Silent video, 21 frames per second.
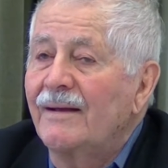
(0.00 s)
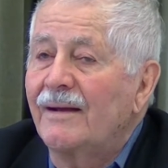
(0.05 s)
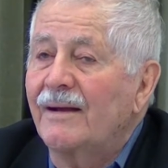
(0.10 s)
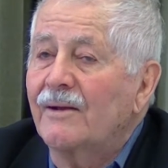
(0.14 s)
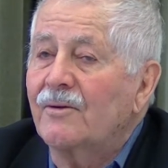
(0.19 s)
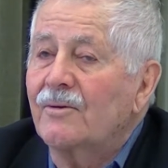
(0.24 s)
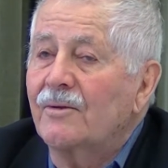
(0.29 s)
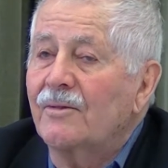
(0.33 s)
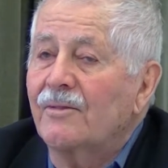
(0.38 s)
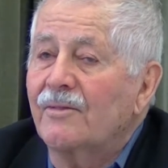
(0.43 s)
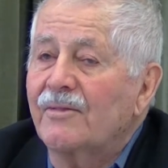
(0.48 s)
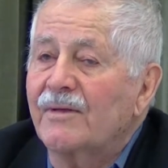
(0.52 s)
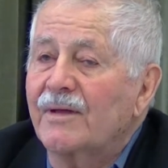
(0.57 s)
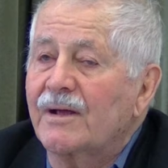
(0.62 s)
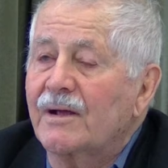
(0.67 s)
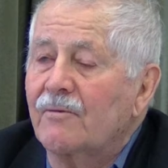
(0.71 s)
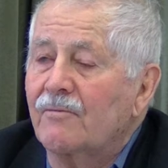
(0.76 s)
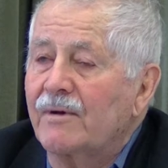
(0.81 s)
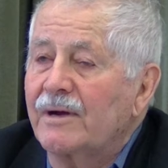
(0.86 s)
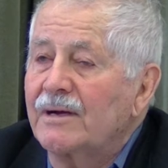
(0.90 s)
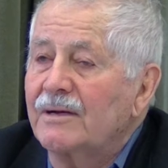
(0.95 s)
and I couldn't
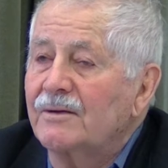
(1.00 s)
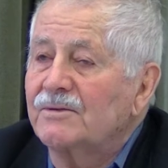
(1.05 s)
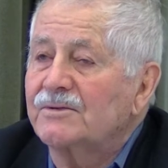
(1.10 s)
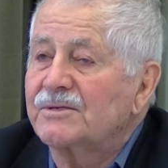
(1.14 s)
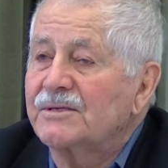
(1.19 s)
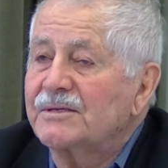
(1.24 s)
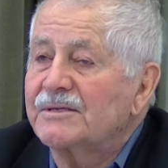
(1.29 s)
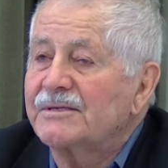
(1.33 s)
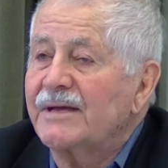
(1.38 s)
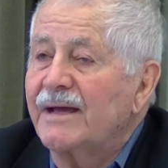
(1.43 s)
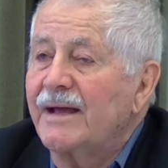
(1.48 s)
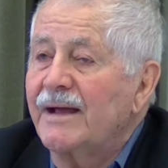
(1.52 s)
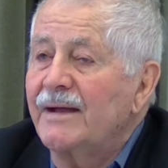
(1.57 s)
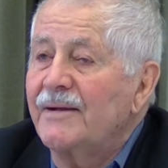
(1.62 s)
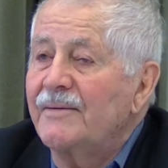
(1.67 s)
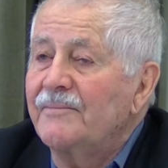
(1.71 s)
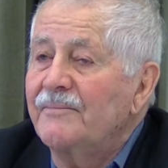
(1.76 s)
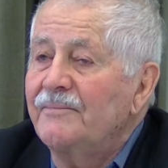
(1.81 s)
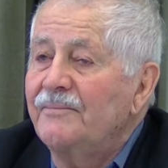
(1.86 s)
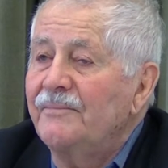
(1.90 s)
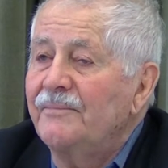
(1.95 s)
think of what else to
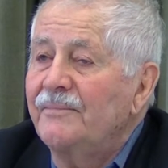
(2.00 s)
say.